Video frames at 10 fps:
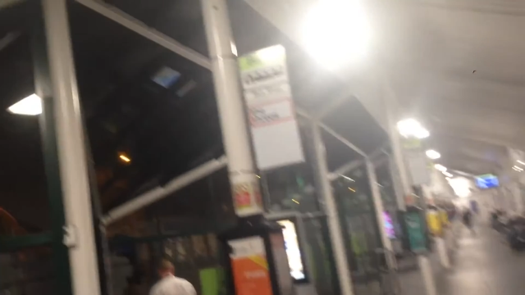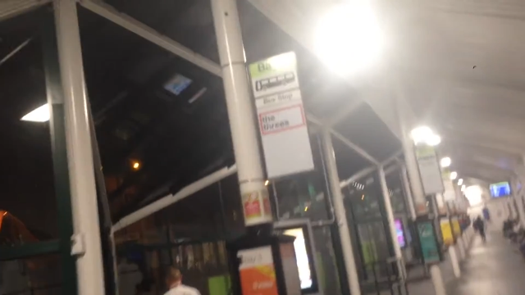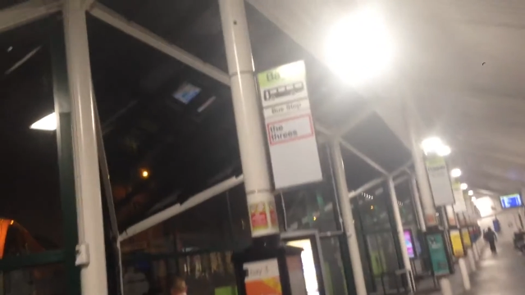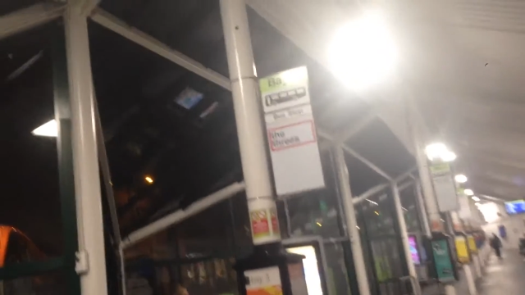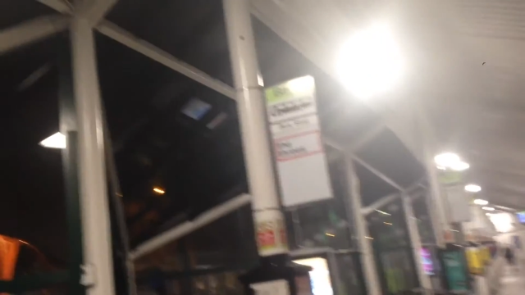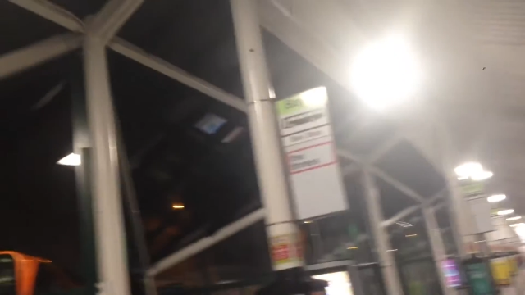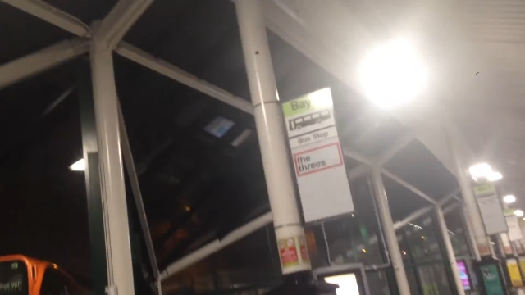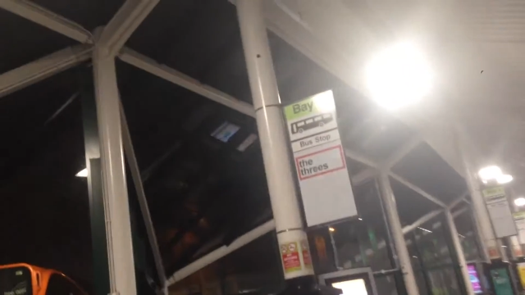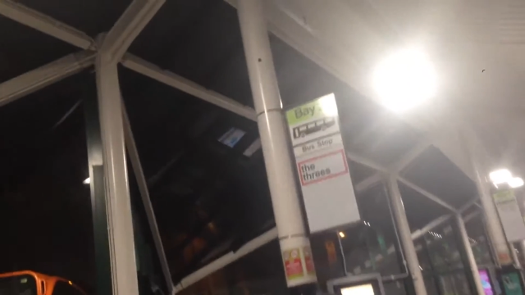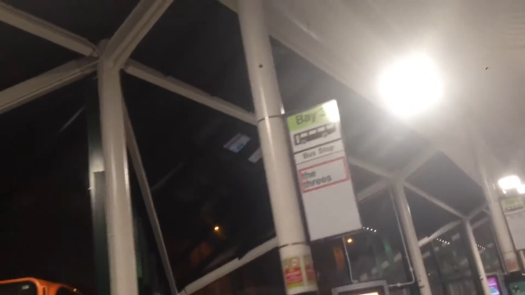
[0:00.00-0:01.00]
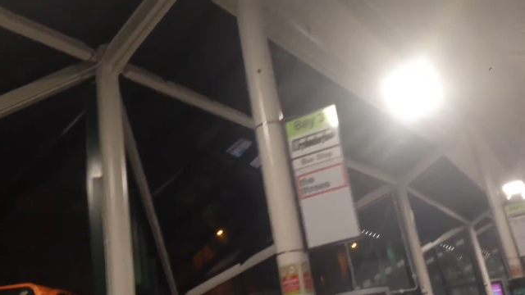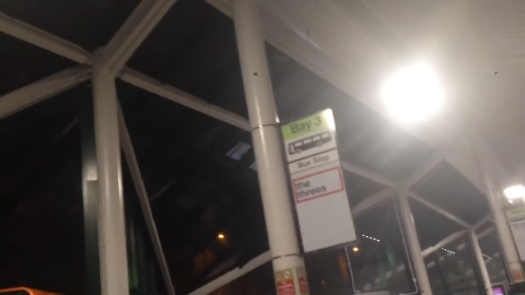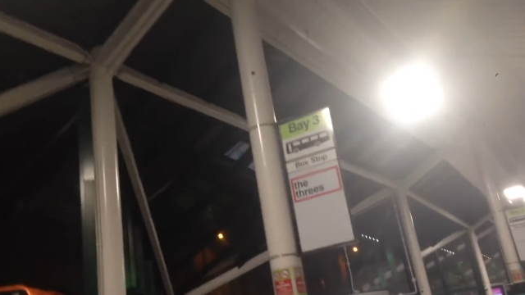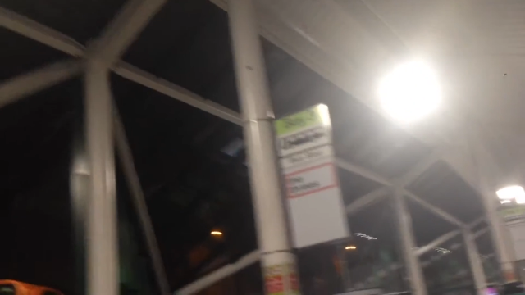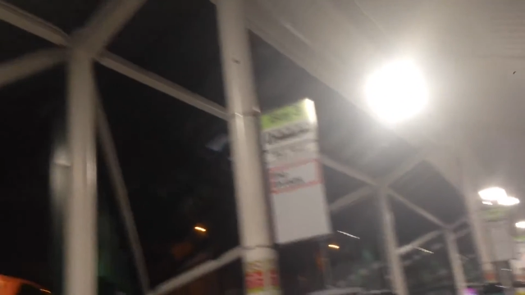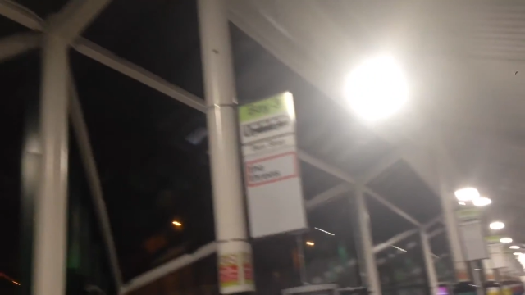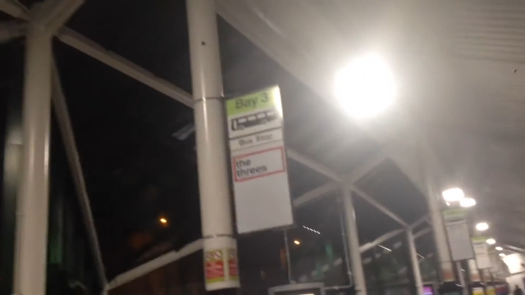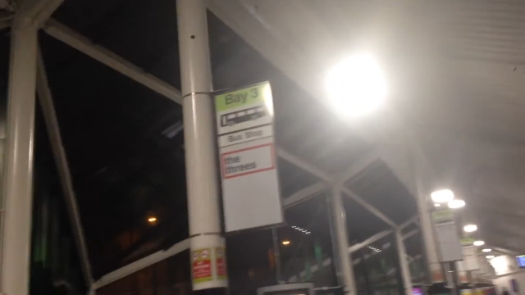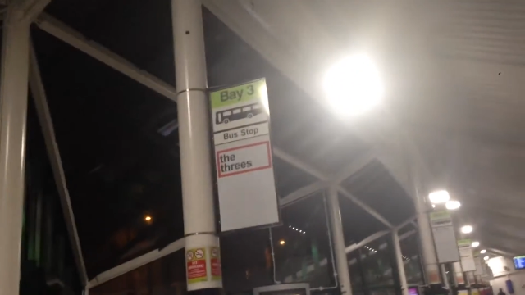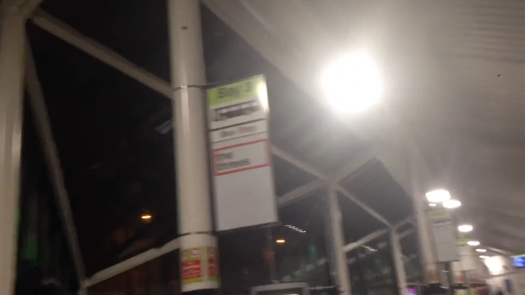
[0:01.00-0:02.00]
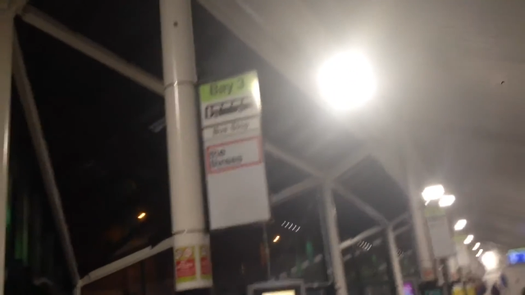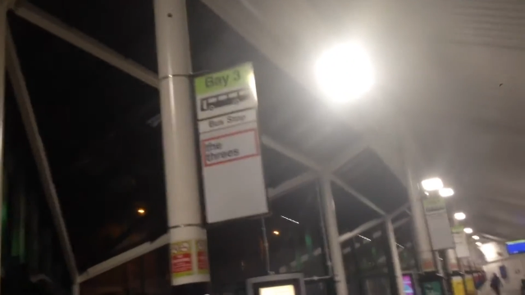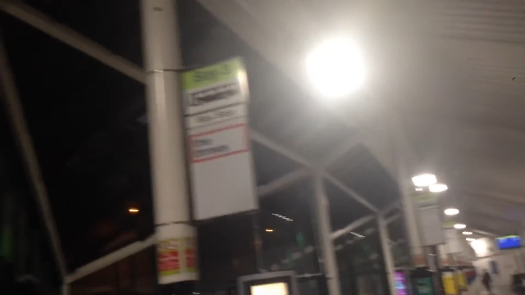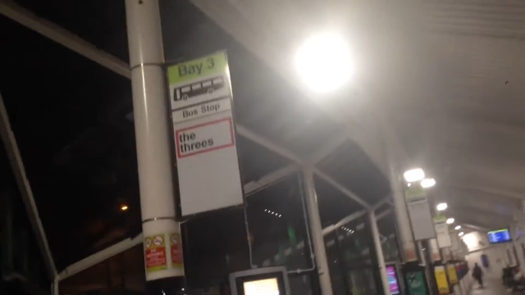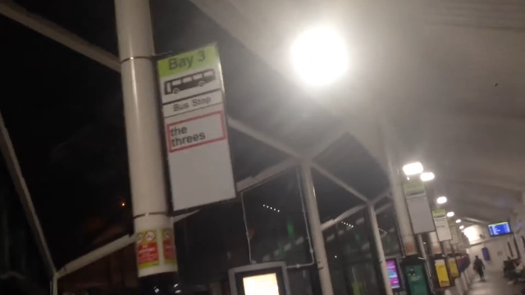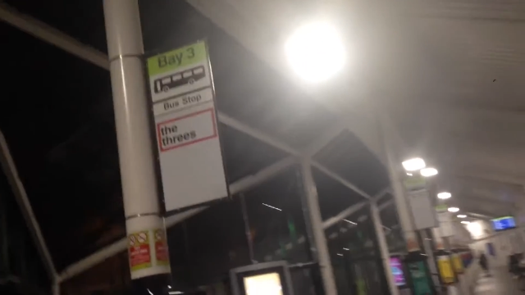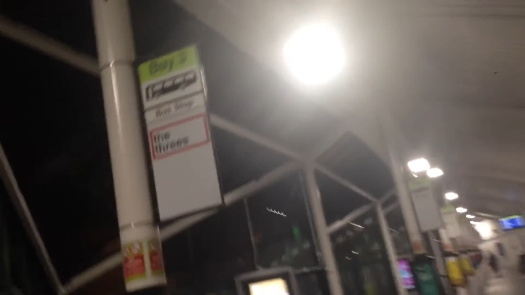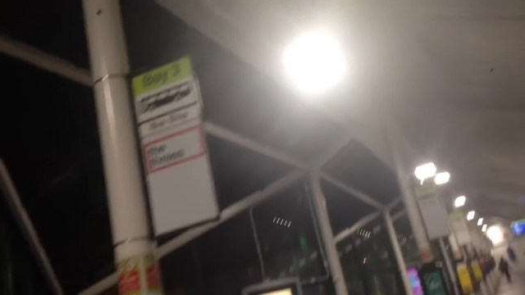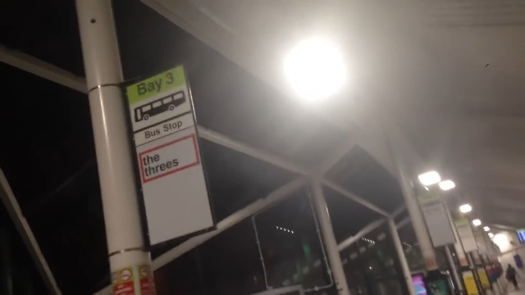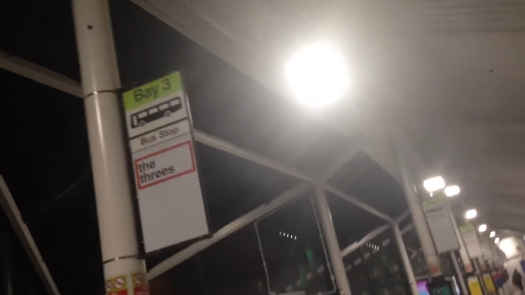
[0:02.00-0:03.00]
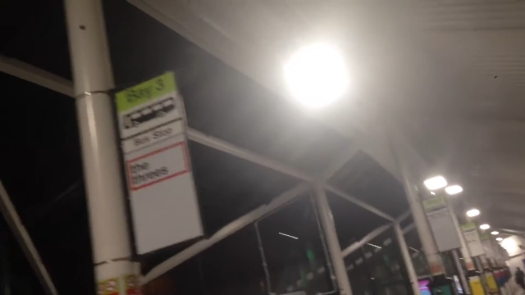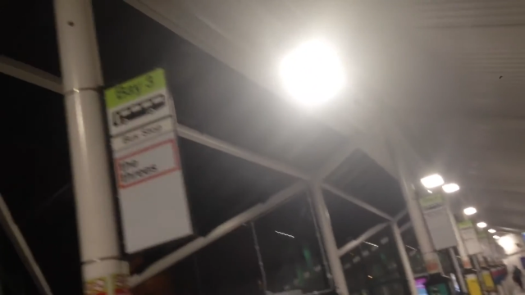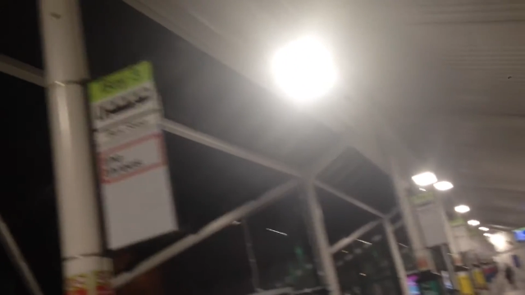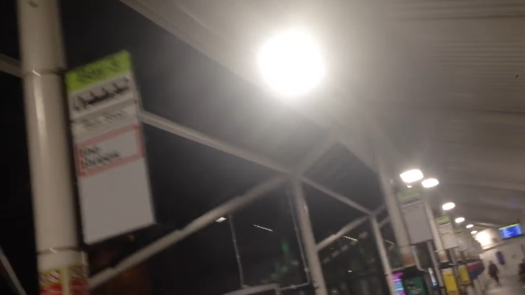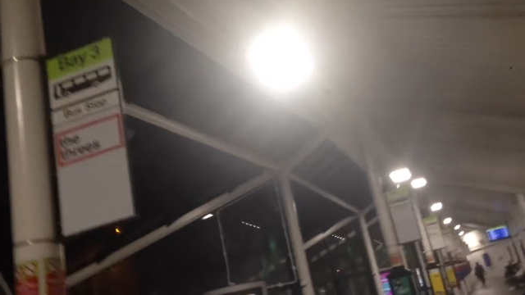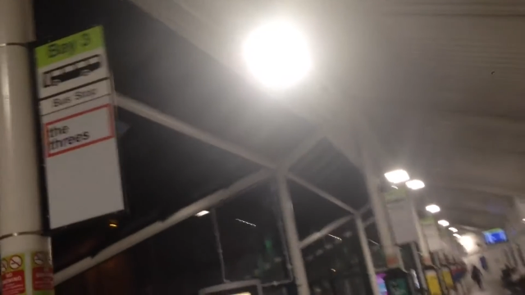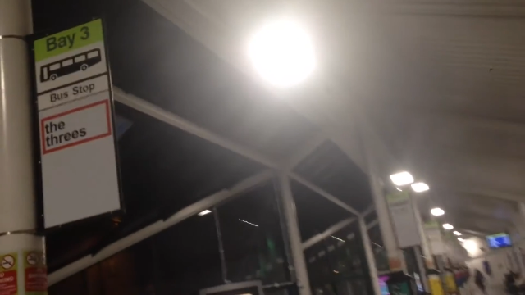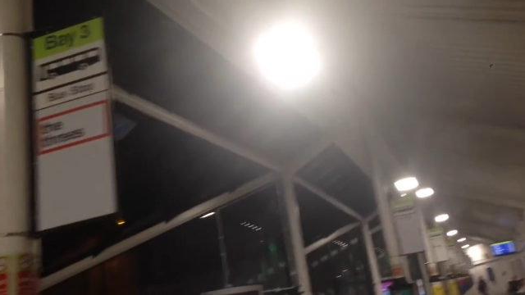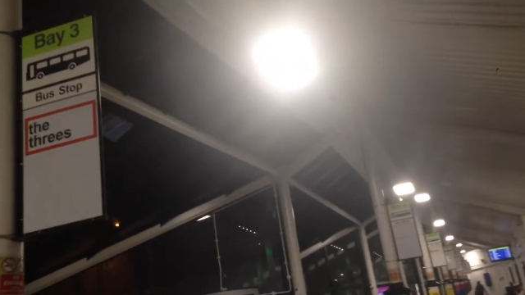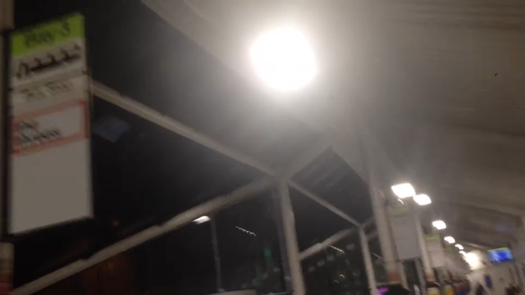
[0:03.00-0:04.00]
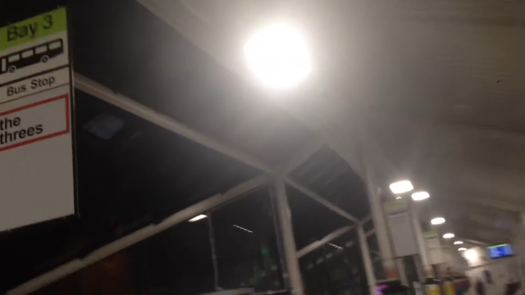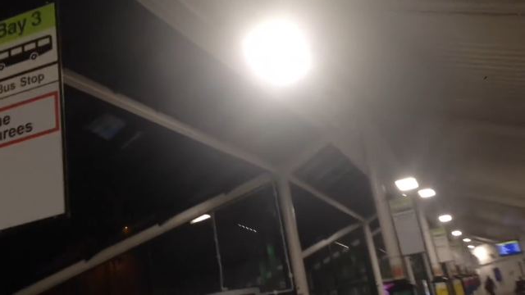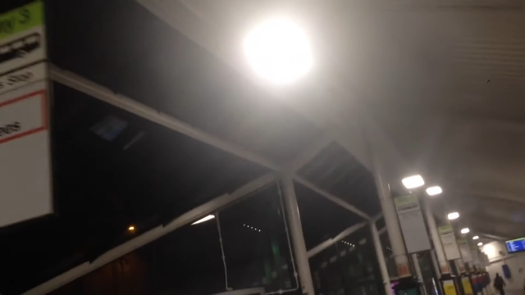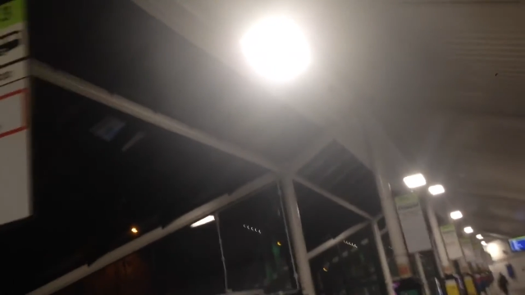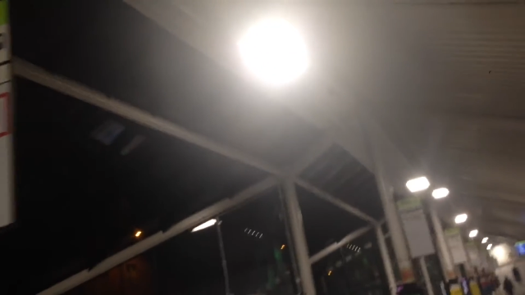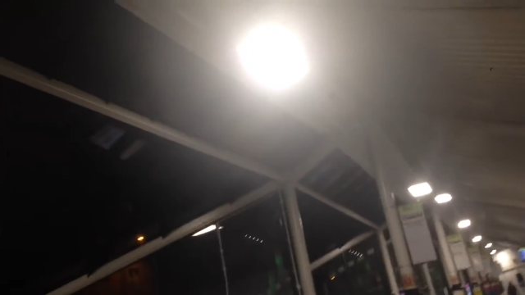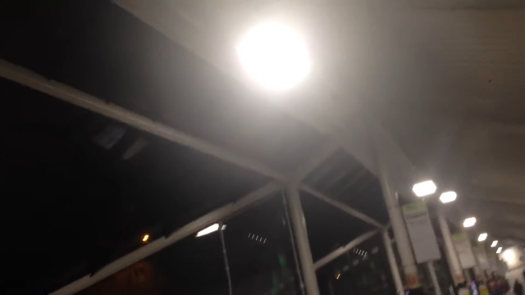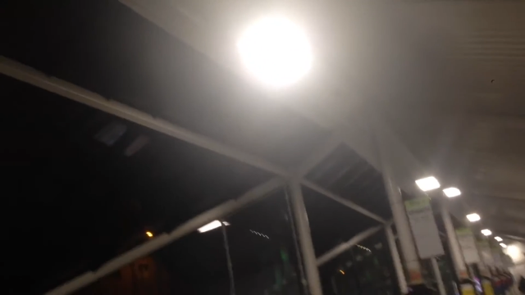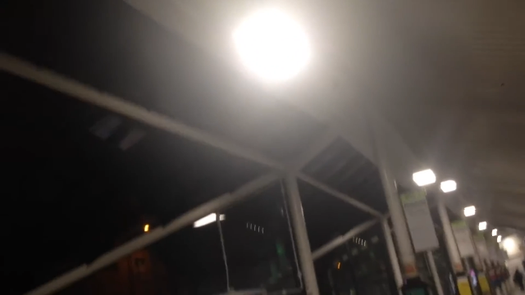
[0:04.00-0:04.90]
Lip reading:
Nobody's mouth can be seen.